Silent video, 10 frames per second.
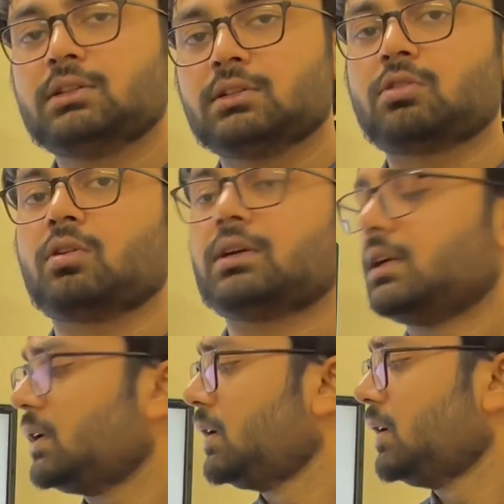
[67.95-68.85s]
The
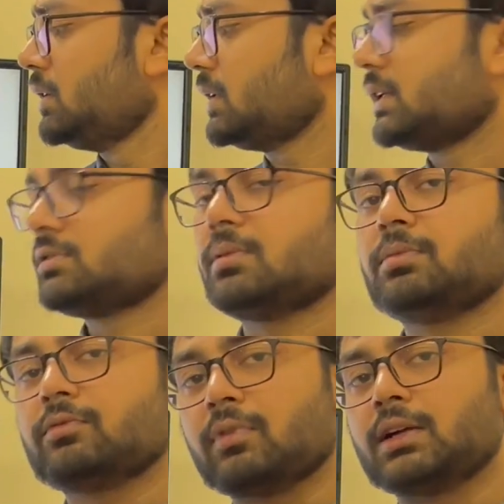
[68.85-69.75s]
toddler, that is
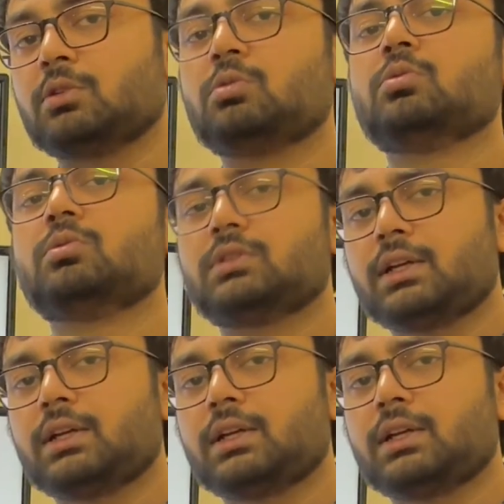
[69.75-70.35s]
from 1 to 2,